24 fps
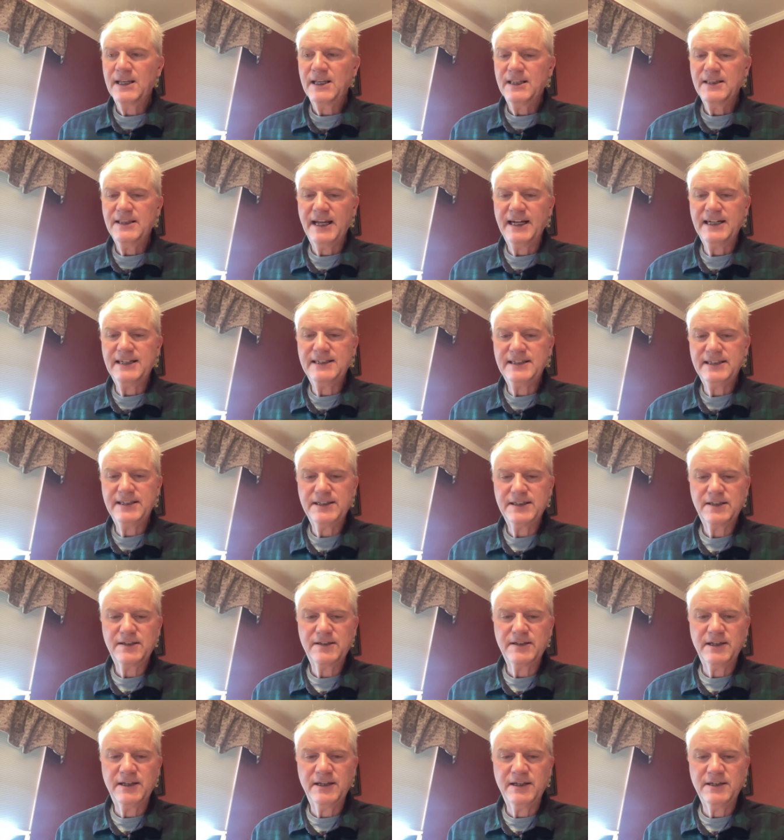they
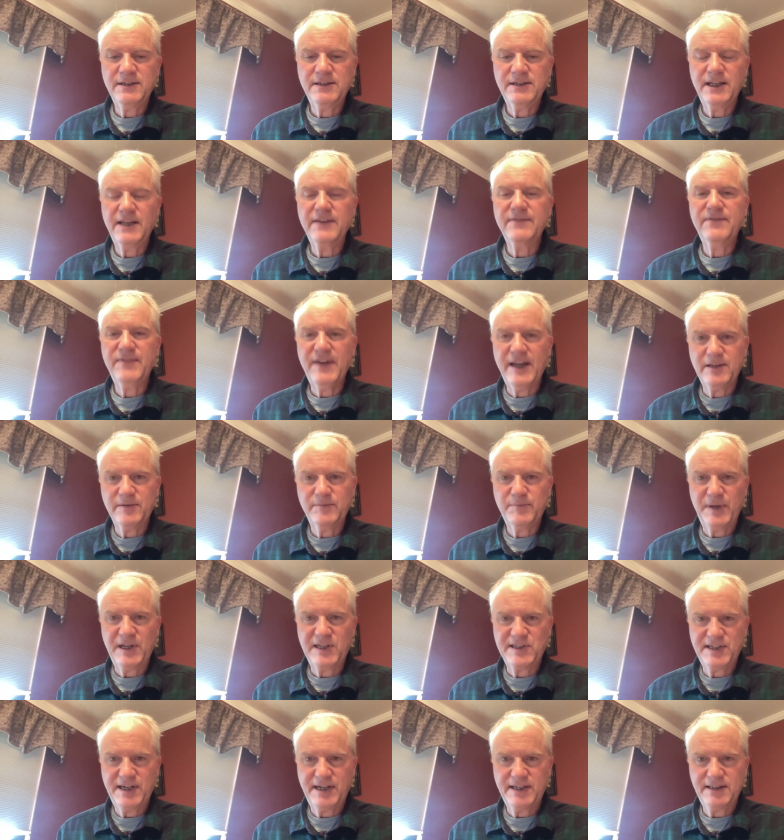deal in
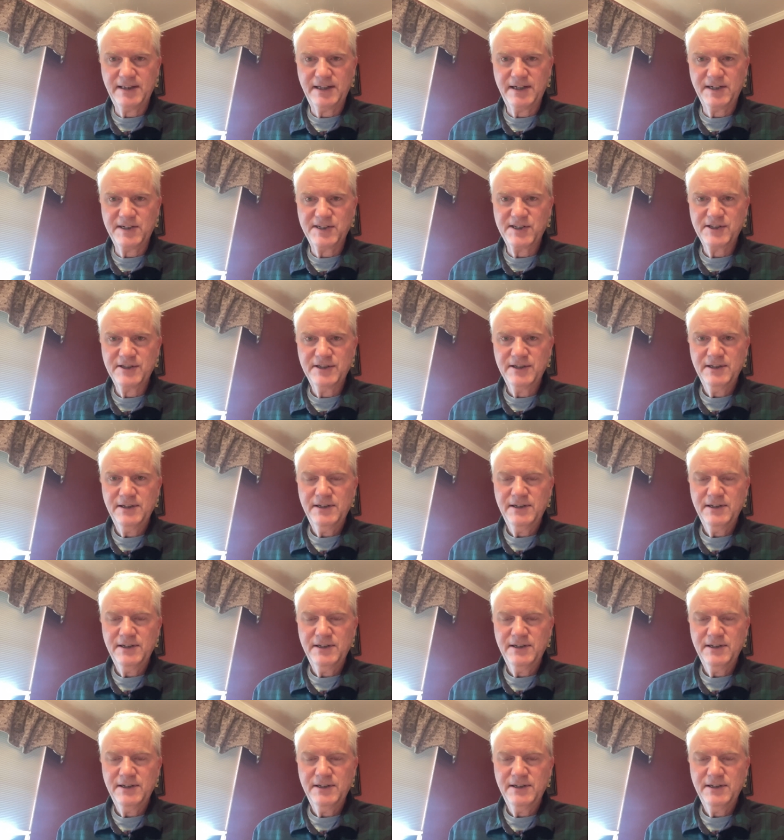event-based analytics.